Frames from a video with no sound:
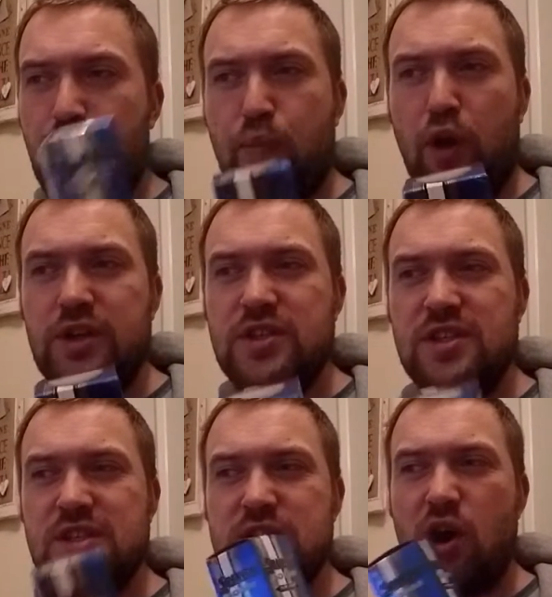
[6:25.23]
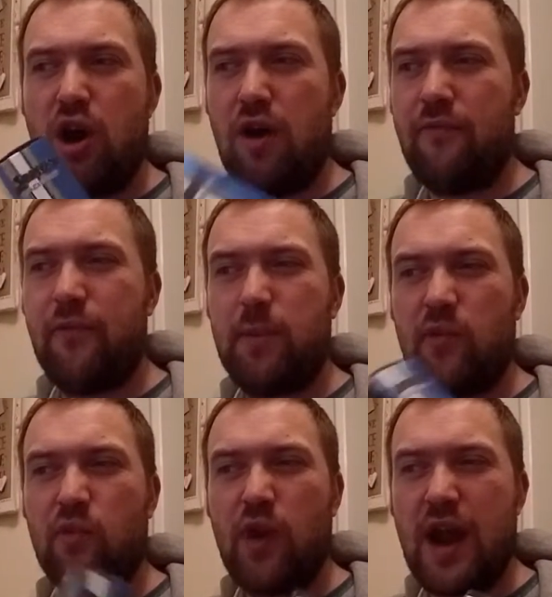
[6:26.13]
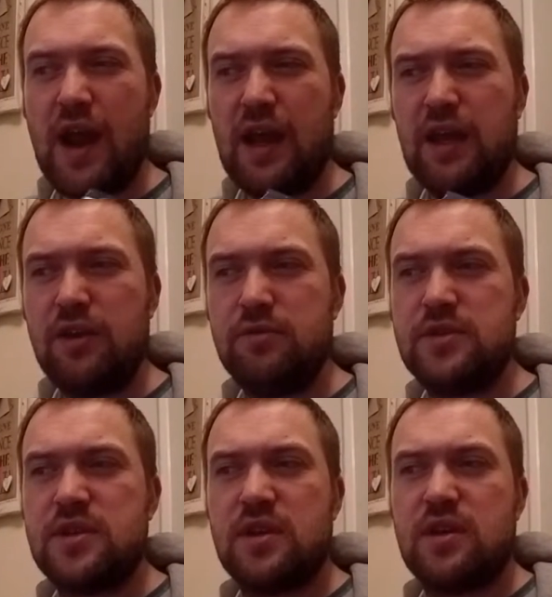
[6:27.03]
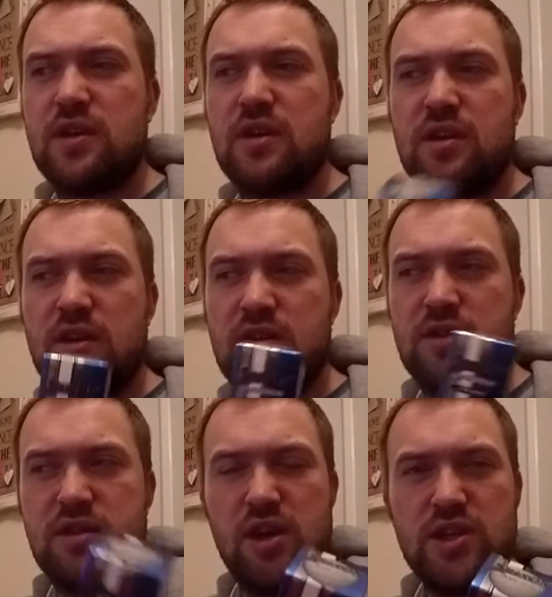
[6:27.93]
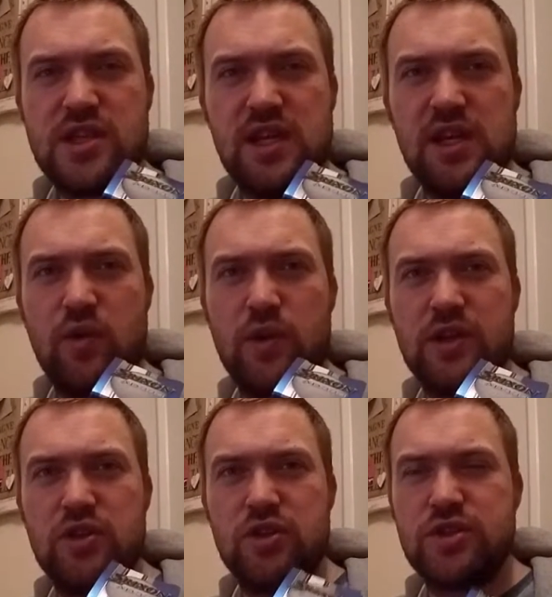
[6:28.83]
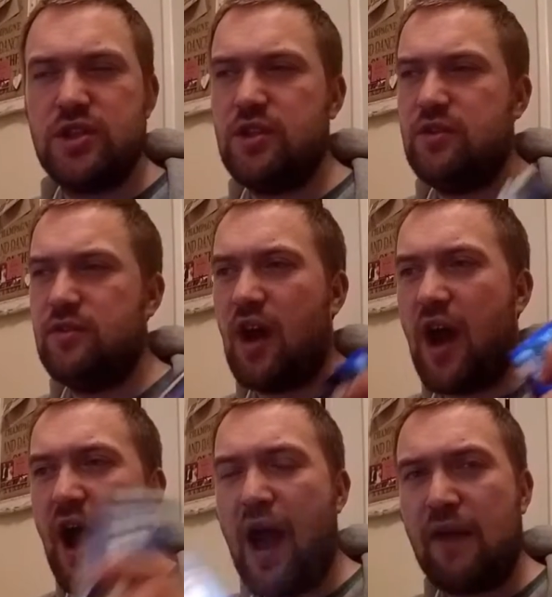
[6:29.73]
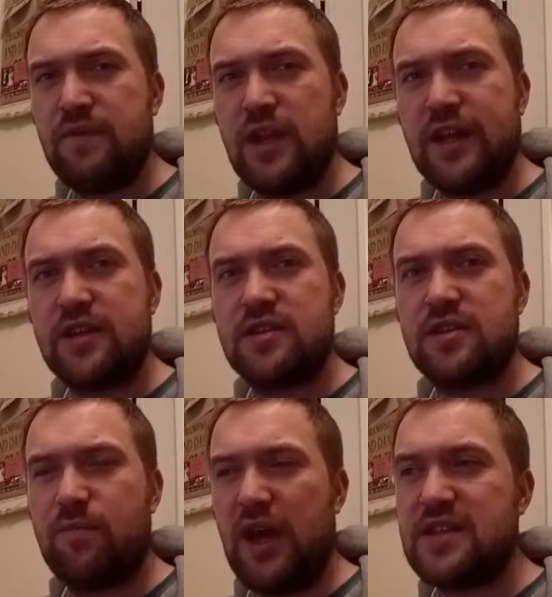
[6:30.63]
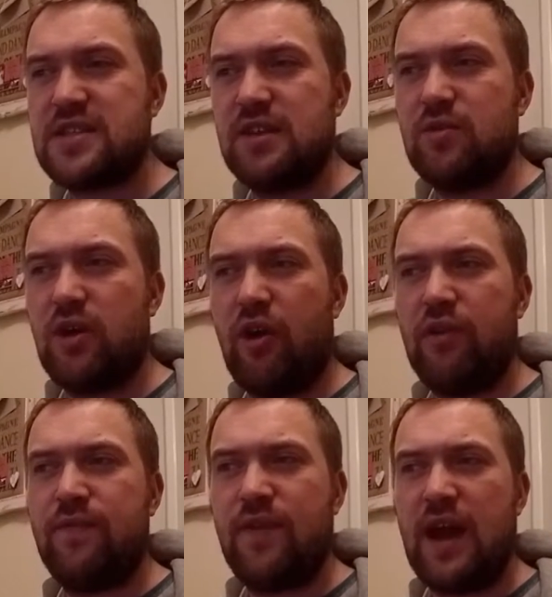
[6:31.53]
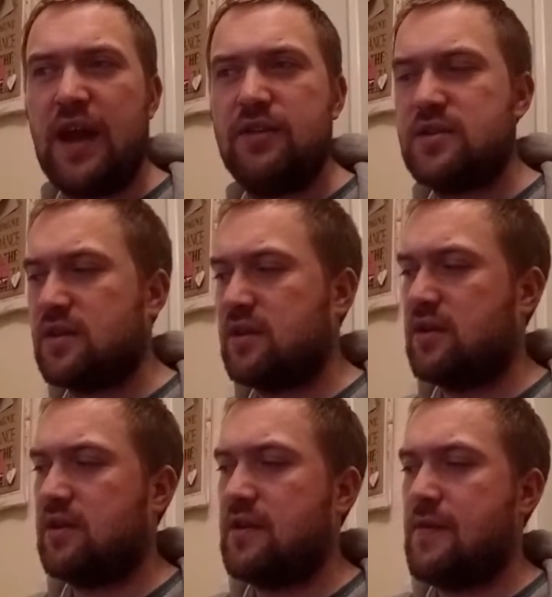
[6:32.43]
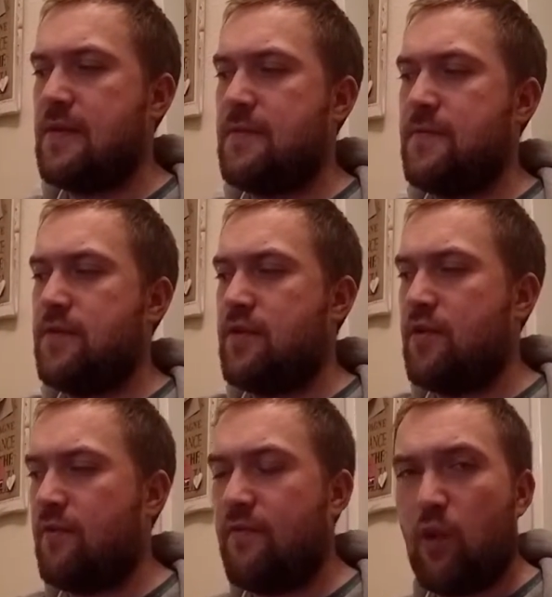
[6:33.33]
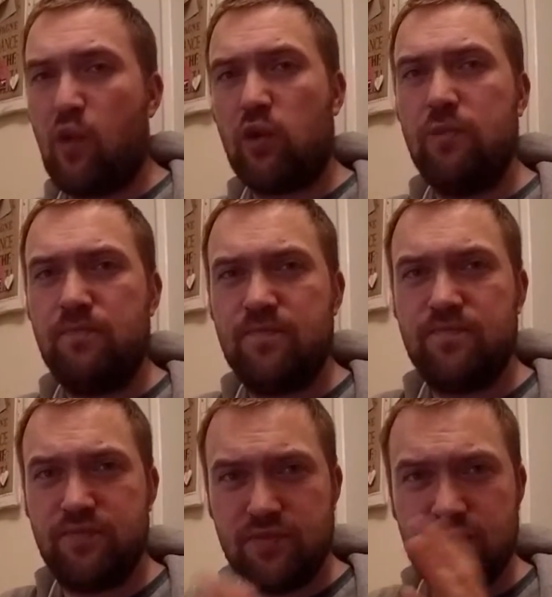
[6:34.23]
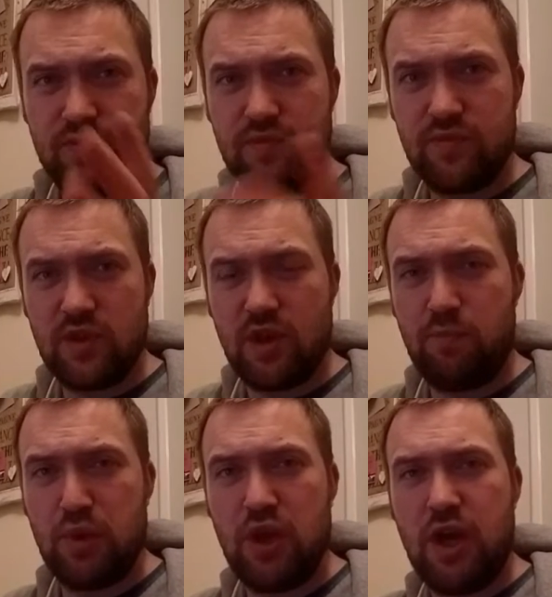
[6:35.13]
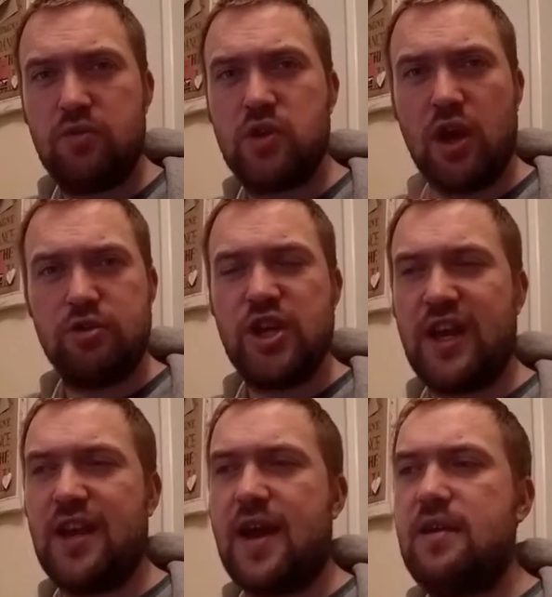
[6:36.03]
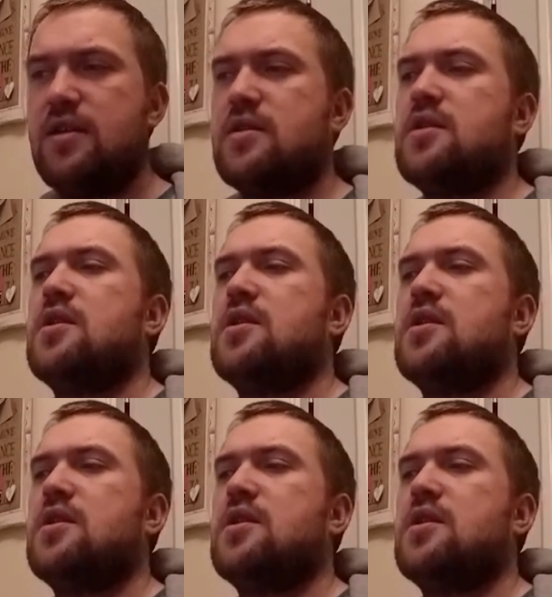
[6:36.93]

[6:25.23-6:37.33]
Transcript: Prices start from around 13 quid a dozen. I have linked the best deal that I found for them below. Go check it out.